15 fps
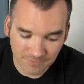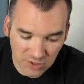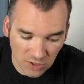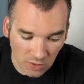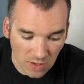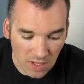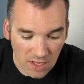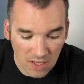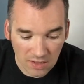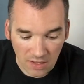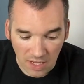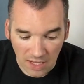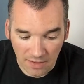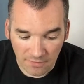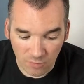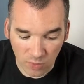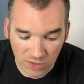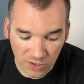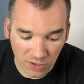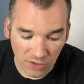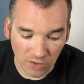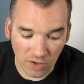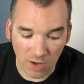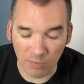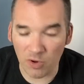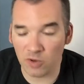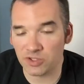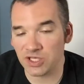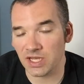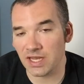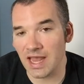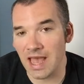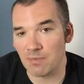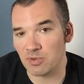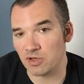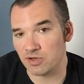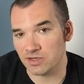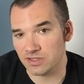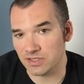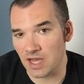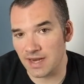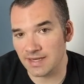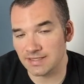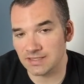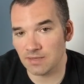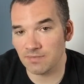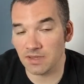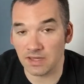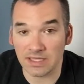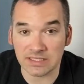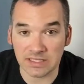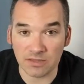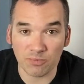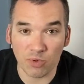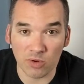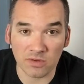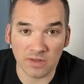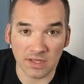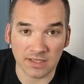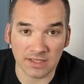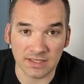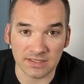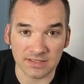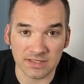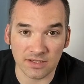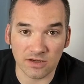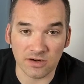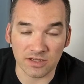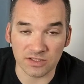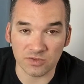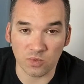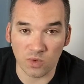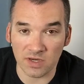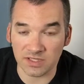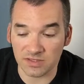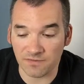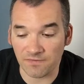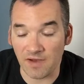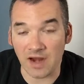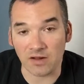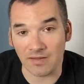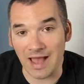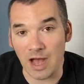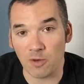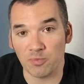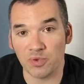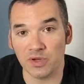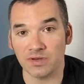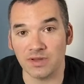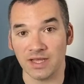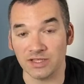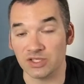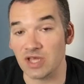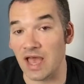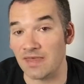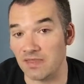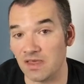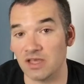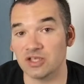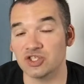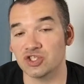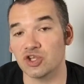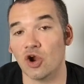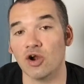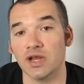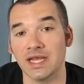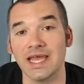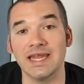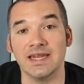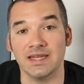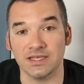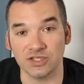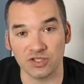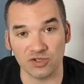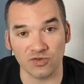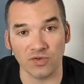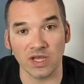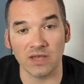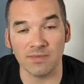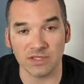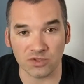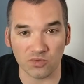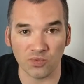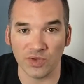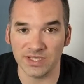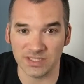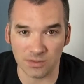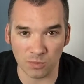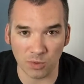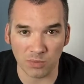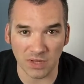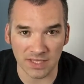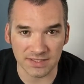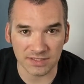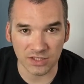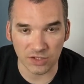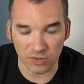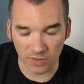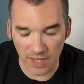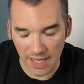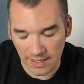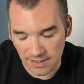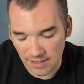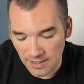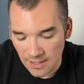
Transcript: So when you're approaching an app and you're designing something, that's an important thing to consider, is what is the final output. And I think starting in an extreme is a reasonable place to do that.